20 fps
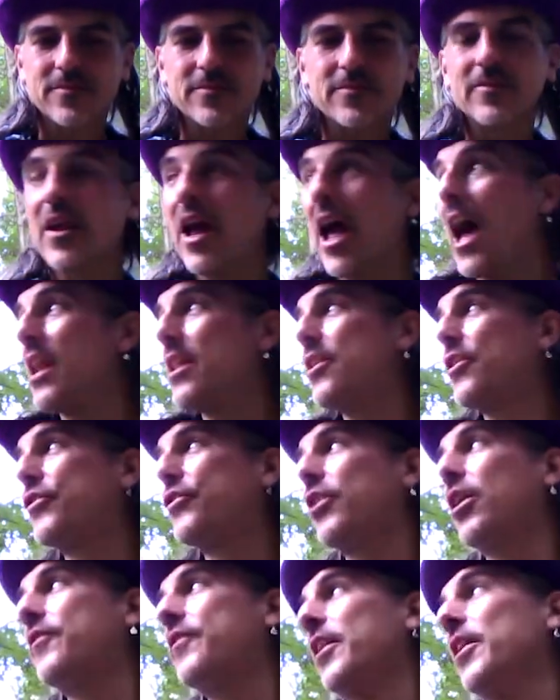And they're
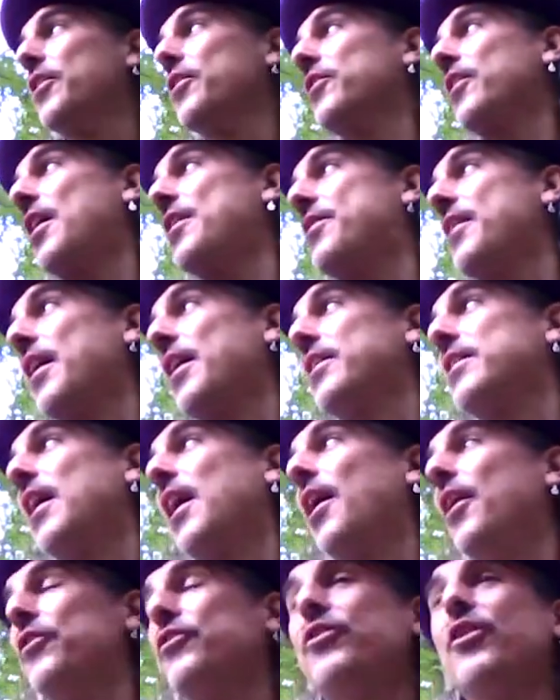serving, I think, now.
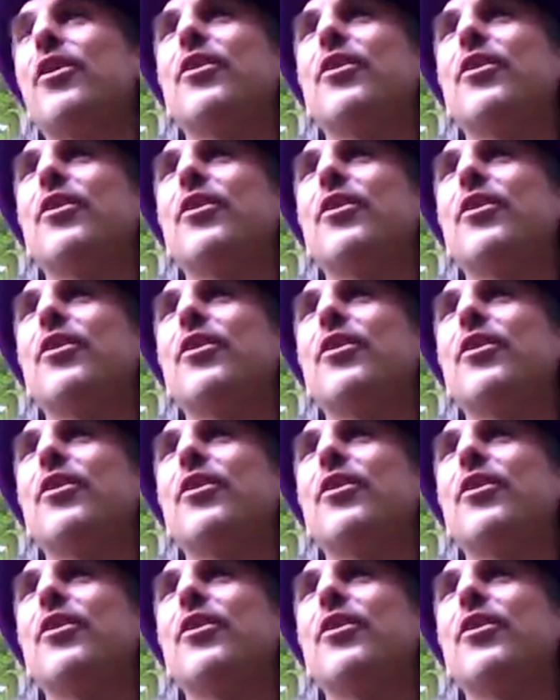So.